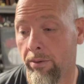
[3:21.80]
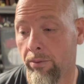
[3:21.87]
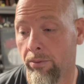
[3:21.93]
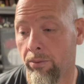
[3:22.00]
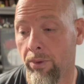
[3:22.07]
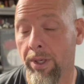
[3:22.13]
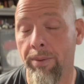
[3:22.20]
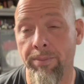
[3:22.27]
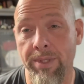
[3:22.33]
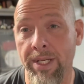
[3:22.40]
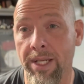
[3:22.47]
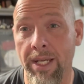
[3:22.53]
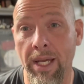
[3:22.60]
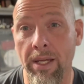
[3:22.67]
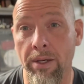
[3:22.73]
RIP
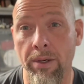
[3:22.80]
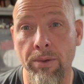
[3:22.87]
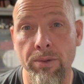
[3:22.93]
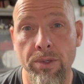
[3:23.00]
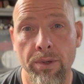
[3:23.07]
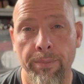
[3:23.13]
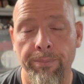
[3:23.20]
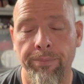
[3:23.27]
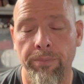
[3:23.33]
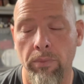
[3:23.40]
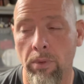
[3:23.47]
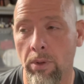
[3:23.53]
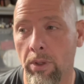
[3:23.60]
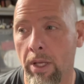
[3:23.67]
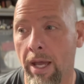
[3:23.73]
TKOs
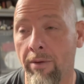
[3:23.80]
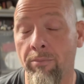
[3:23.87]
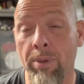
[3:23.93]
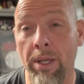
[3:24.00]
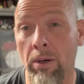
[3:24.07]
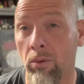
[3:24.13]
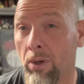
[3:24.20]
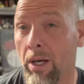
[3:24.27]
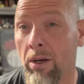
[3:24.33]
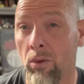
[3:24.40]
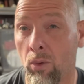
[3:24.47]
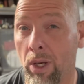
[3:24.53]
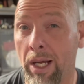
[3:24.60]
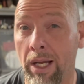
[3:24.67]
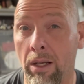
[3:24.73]
have been around a
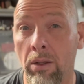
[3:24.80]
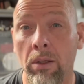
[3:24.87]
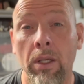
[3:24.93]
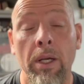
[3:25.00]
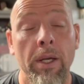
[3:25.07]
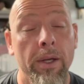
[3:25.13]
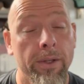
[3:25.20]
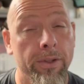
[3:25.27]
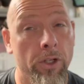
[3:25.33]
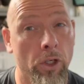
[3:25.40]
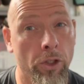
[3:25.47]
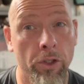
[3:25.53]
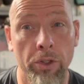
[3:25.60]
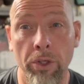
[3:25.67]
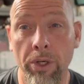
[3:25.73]
while. They're
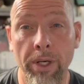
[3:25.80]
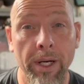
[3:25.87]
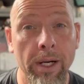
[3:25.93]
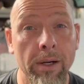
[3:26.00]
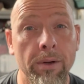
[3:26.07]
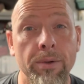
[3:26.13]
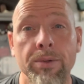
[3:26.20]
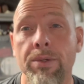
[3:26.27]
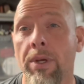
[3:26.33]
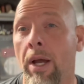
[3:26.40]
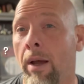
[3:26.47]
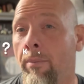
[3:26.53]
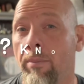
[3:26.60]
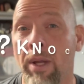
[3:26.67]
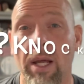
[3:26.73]
good arrows.
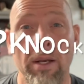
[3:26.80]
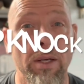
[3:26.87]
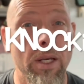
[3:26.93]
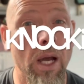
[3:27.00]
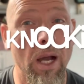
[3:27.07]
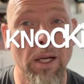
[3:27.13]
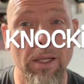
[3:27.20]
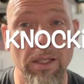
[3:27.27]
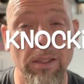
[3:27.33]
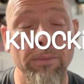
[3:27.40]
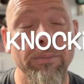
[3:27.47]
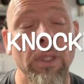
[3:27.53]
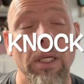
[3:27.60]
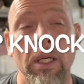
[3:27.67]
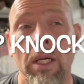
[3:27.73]
I'm not knocking
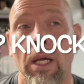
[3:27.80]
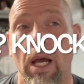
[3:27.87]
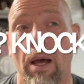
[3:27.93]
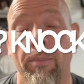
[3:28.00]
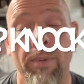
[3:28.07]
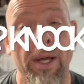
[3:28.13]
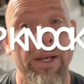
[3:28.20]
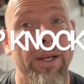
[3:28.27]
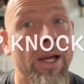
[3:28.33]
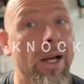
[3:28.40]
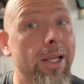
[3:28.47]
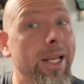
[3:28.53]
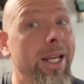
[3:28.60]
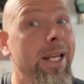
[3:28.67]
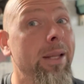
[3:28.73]
them. I'm not
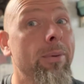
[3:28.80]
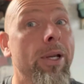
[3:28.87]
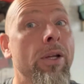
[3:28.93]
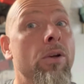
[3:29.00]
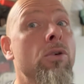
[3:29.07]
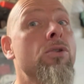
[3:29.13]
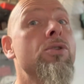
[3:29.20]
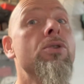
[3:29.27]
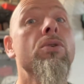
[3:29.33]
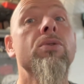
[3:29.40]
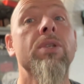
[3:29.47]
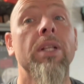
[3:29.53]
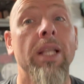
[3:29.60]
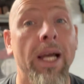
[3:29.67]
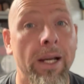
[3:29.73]
knocking anybody who shoots
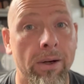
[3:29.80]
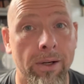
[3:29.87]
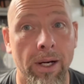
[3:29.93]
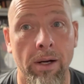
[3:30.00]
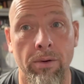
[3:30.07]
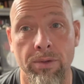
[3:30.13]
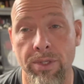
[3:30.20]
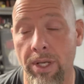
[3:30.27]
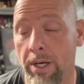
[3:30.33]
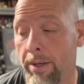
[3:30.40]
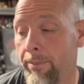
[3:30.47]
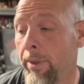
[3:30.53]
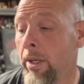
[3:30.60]
a lighter arrow setup.